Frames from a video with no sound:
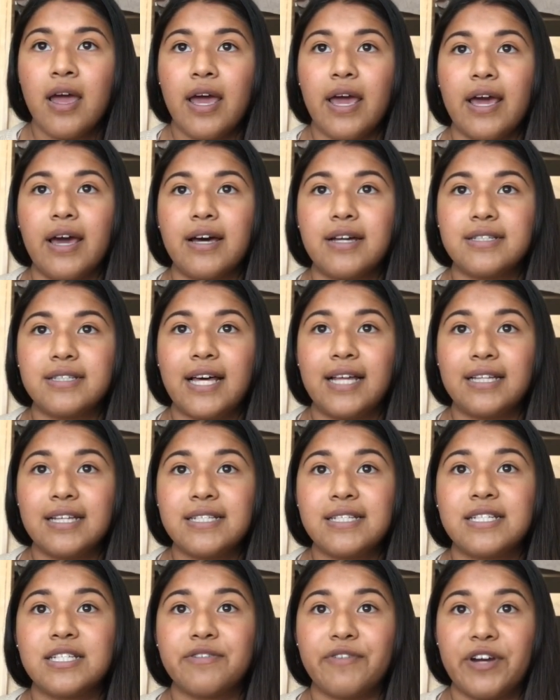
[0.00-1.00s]
and that
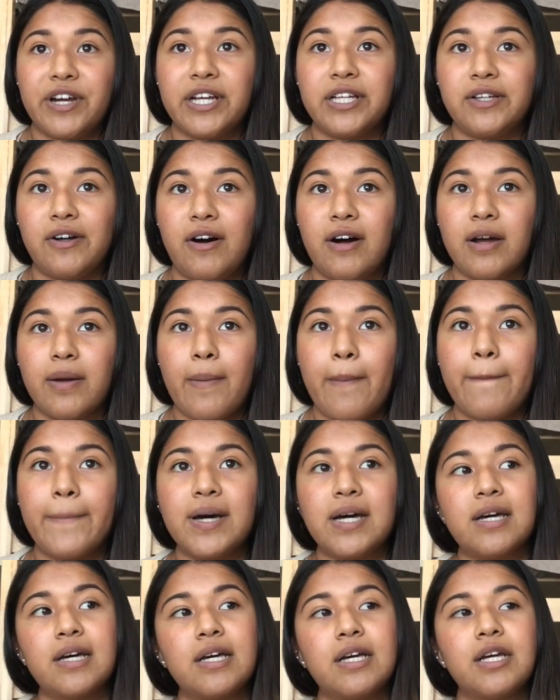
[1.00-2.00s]
list is very long.
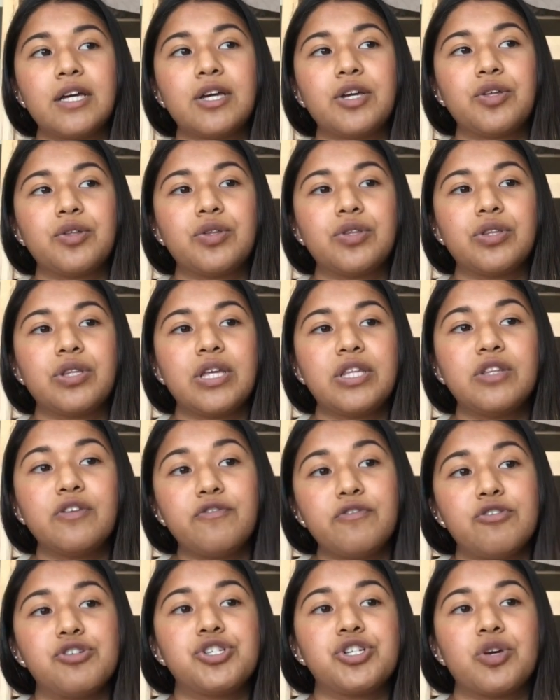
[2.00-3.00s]
But in the
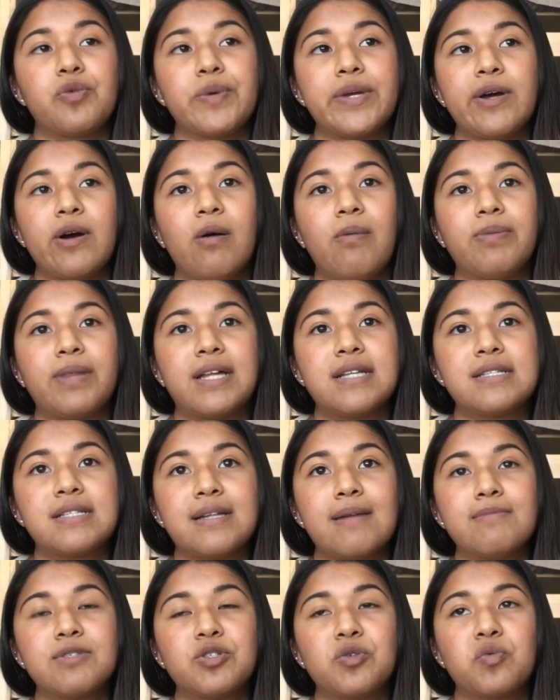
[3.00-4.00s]
future, we hope that
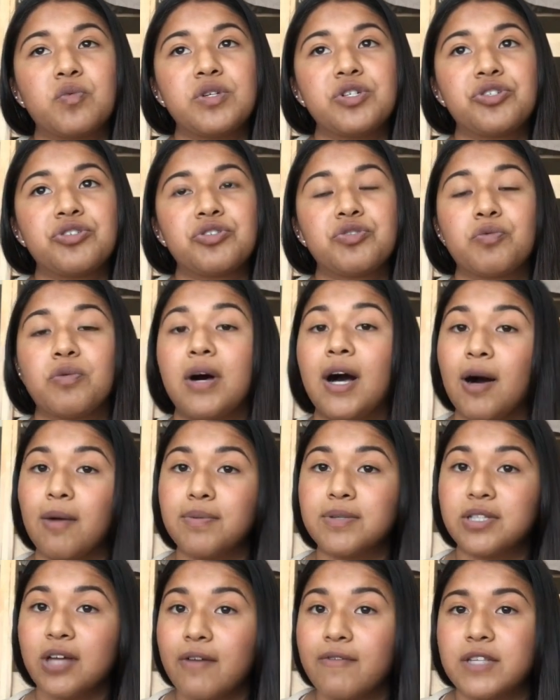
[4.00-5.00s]
stem cell research will
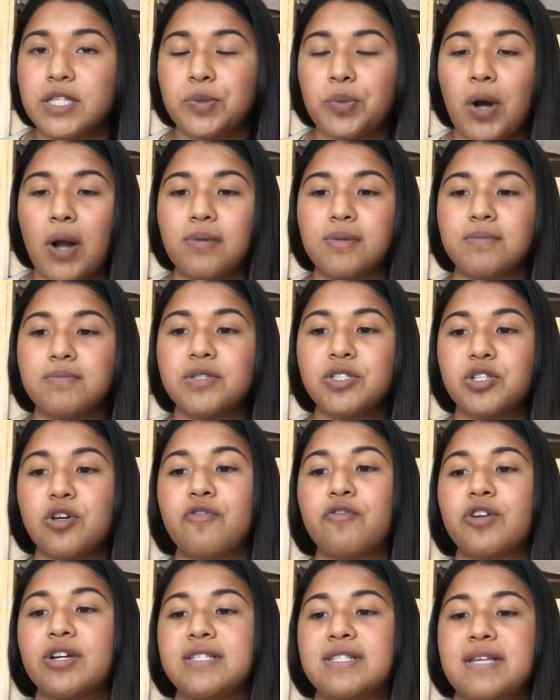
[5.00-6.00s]
help solve this problem. So
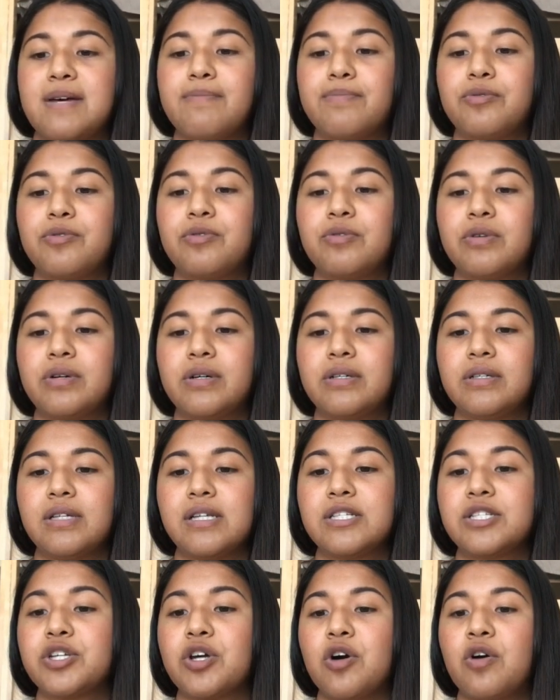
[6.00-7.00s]
for example,
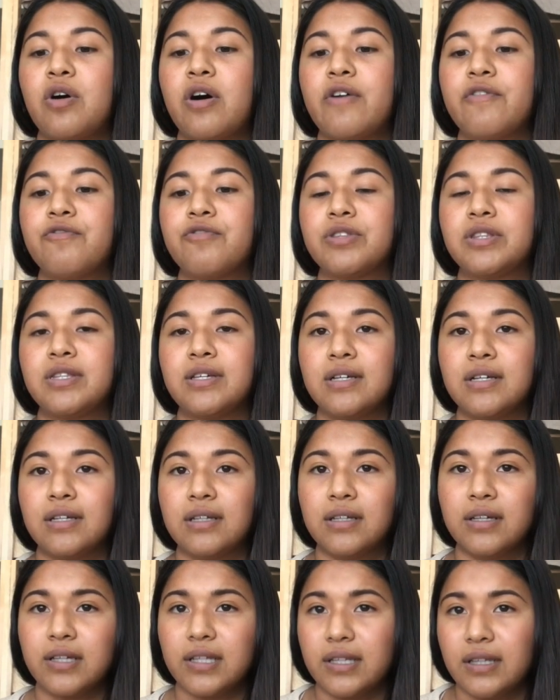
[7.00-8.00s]
let's go off with
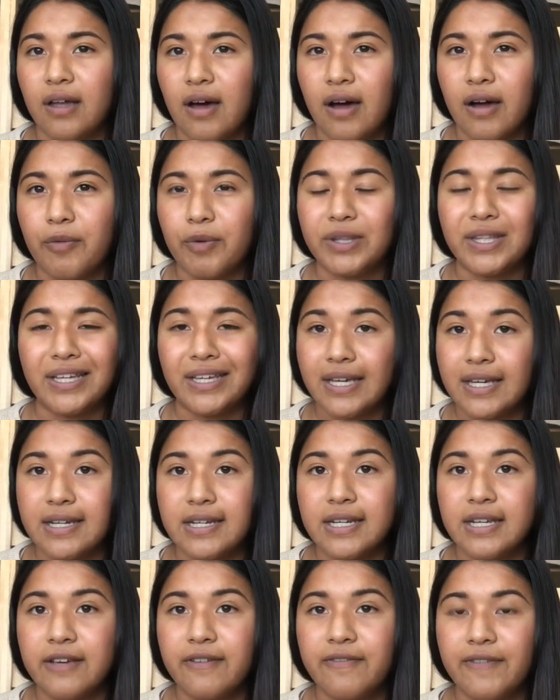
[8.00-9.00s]
the
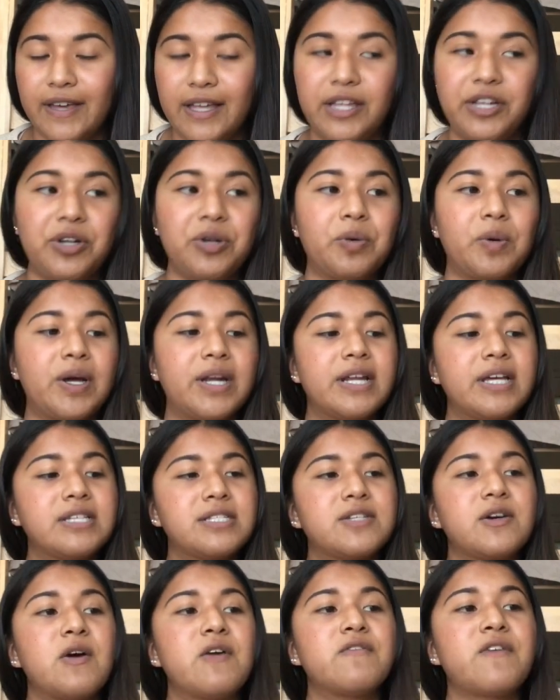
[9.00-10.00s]
kidney failure one.
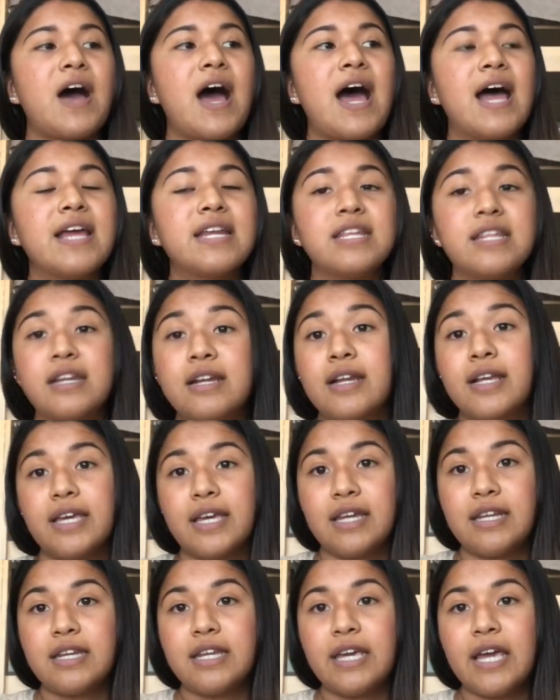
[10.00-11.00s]
So if I needed a
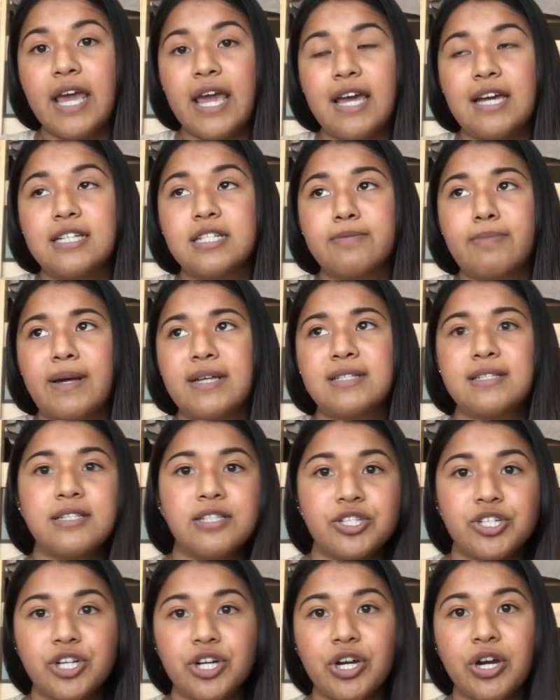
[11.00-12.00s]
kidney and my
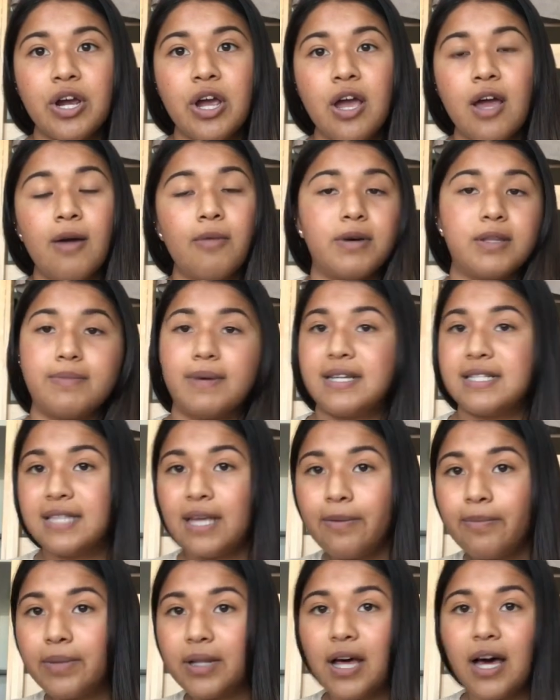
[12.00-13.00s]
sister, with my
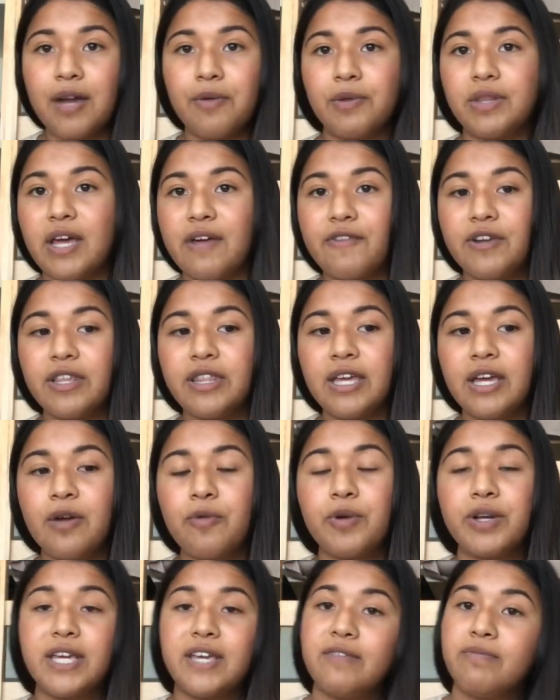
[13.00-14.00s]
same blood, with everything,
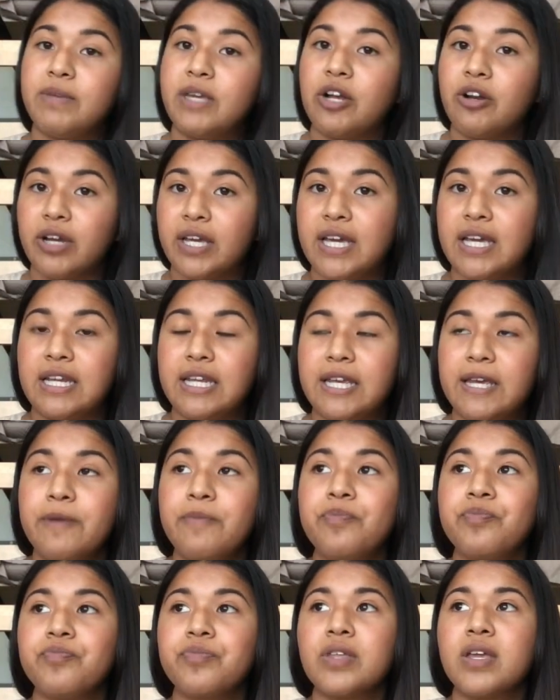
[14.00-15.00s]
would give me her kidney,